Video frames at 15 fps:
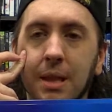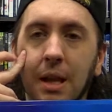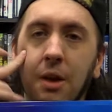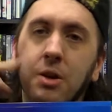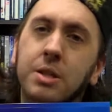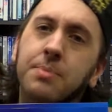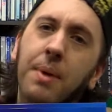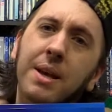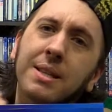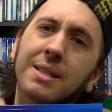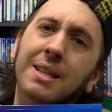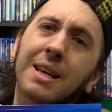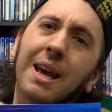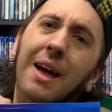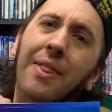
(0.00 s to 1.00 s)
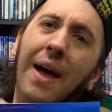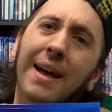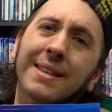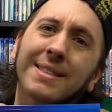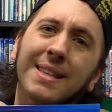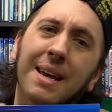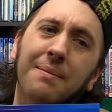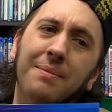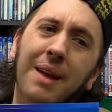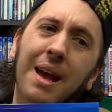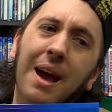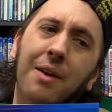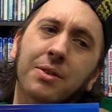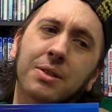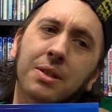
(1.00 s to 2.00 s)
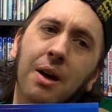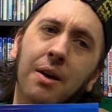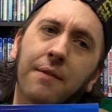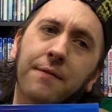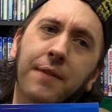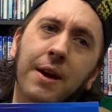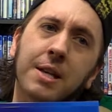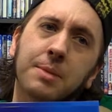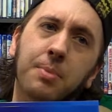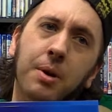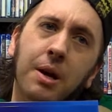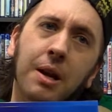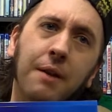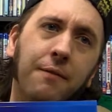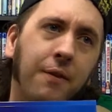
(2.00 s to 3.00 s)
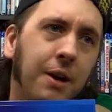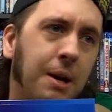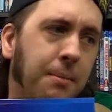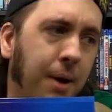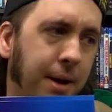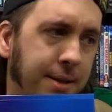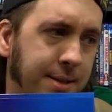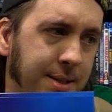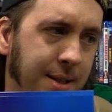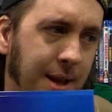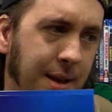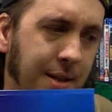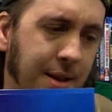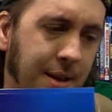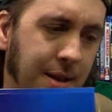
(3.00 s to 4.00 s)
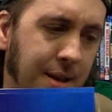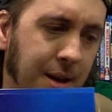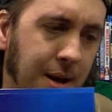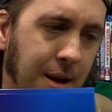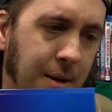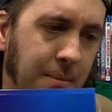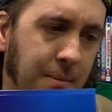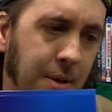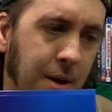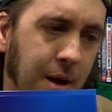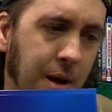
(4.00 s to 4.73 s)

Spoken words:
And it's basically that same day I was on Facebook, and a friend of mine said that